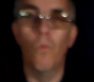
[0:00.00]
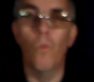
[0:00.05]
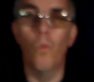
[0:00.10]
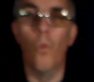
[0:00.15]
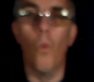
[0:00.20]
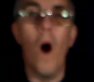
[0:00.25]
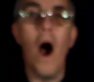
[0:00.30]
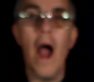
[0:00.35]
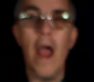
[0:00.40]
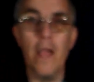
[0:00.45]

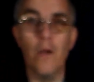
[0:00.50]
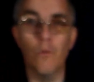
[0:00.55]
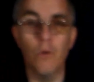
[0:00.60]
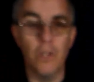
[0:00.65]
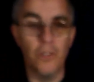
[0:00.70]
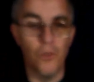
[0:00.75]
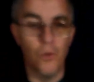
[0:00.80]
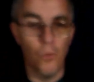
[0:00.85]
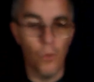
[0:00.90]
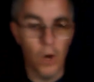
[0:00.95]
why it
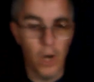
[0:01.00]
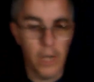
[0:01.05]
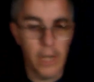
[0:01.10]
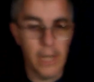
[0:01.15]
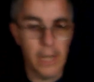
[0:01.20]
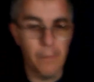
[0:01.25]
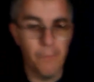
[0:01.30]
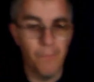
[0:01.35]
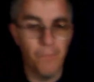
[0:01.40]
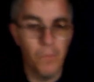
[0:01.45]
wasn't
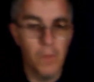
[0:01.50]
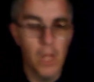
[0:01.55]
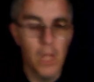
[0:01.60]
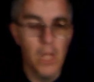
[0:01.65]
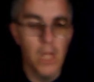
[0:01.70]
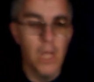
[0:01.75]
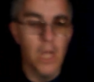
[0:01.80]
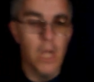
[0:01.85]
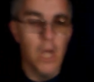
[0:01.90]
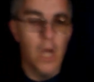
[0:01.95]
working.
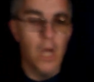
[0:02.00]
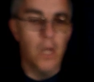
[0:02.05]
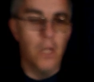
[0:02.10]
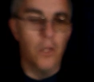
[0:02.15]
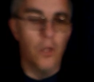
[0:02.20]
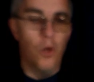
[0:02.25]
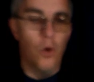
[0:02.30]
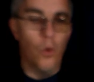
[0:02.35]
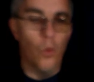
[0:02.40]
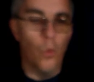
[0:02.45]

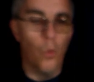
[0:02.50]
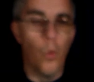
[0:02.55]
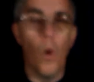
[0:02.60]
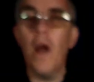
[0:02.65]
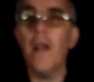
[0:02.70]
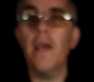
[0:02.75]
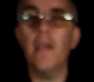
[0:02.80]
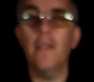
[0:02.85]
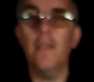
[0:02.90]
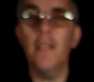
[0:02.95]
What
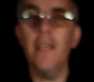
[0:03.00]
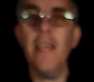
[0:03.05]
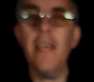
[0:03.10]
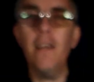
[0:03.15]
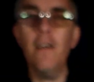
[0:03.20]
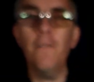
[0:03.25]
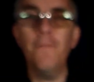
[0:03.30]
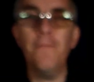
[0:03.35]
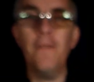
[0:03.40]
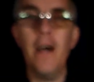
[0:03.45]
I
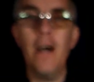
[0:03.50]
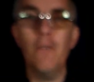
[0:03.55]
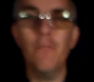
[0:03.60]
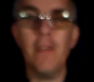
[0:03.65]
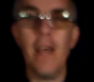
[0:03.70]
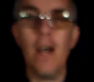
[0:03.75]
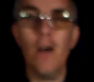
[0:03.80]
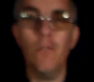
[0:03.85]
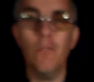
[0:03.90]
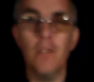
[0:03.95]
later found
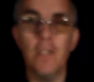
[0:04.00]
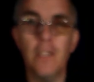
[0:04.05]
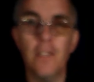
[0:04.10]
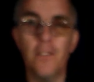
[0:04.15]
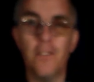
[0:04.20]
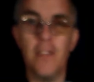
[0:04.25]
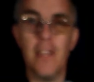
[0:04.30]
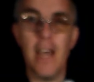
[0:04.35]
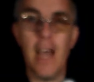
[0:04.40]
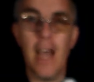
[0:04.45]
out
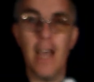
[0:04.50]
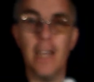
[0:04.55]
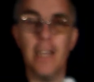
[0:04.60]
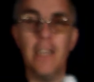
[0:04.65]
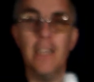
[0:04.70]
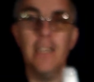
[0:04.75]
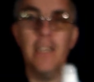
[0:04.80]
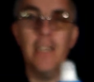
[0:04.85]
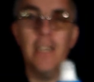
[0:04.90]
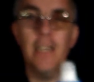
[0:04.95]
is that
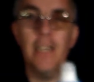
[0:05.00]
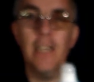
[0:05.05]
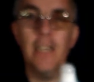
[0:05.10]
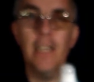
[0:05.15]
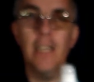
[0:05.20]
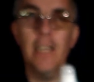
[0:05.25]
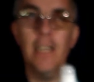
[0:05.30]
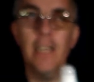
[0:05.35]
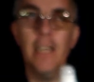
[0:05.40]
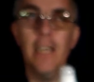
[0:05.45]

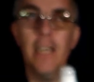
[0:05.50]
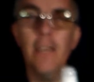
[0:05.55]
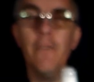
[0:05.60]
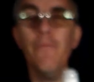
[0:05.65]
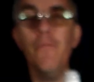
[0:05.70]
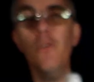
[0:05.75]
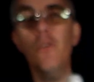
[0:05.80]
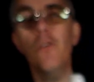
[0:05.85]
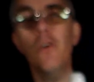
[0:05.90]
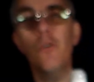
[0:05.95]

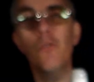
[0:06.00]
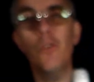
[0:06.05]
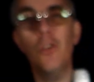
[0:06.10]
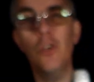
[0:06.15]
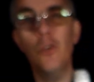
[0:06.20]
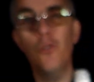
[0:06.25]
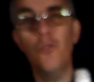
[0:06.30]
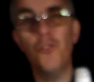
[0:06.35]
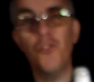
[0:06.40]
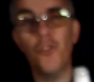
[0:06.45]
if you don't
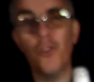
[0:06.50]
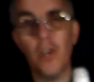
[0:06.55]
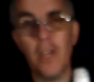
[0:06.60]
use your